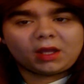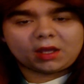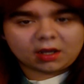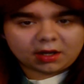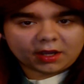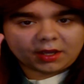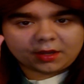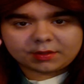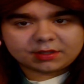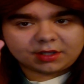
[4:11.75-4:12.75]
but
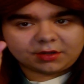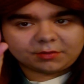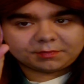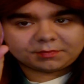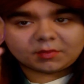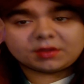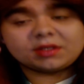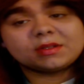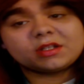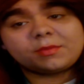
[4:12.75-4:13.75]
I guarantee you,
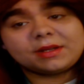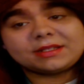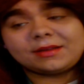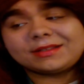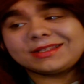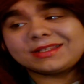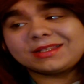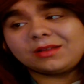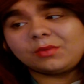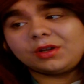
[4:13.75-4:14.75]
well, this one's on the pricey side because
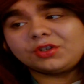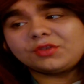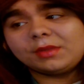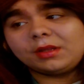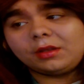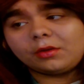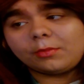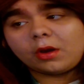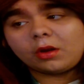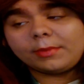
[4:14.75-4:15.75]
this is the 100
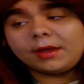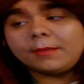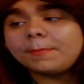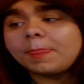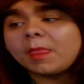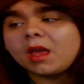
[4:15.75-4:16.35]
milliliter bottle, but,